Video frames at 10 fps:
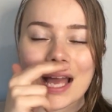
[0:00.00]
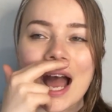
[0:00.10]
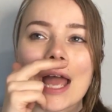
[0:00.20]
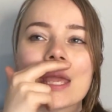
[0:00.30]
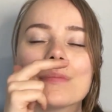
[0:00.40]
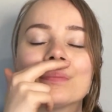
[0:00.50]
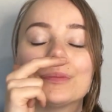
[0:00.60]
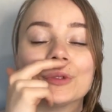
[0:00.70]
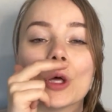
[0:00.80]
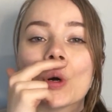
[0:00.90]
I am
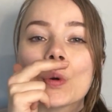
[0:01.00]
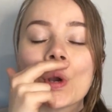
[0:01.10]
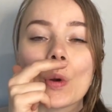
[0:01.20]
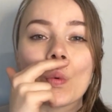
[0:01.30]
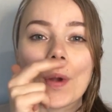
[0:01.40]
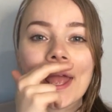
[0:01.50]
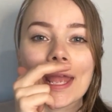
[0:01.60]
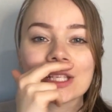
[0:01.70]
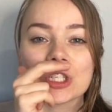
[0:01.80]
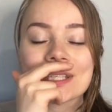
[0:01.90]
blown away
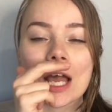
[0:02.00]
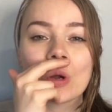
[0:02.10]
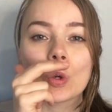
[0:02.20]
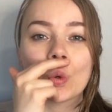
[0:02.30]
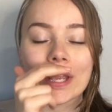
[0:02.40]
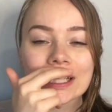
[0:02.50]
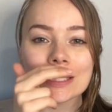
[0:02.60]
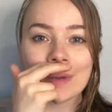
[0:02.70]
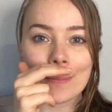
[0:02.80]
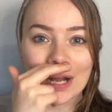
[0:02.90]
at just how quickly
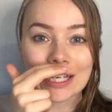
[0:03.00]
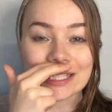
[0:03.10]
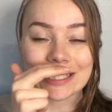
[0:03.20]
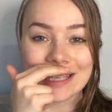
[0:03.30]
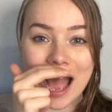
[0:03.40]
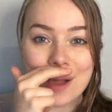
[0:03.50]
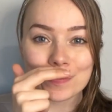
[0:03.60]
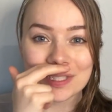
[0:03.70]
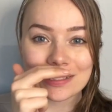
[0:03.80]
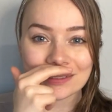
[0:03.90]
my body
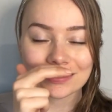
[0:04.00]
adapts,